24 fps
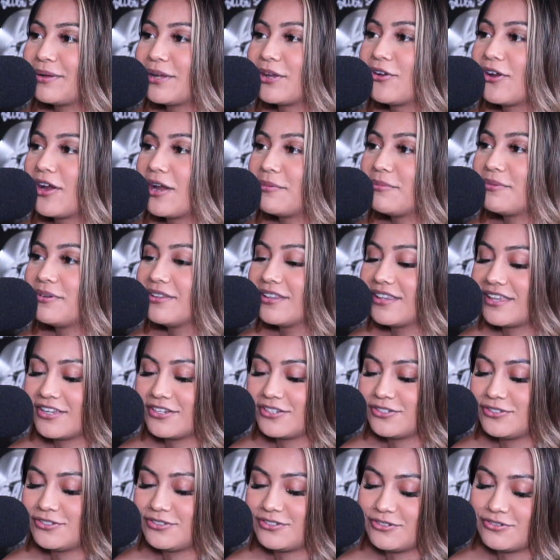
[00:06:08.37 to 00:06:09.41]
my grandma
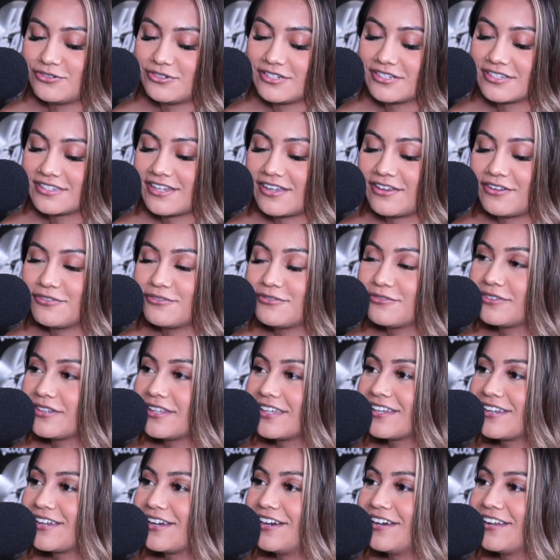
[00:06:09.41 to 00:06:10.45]
like juked us out of
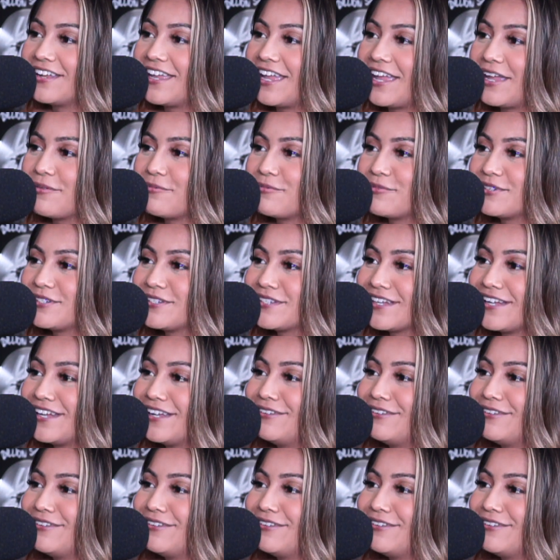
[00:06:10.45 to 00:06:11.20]
like a game one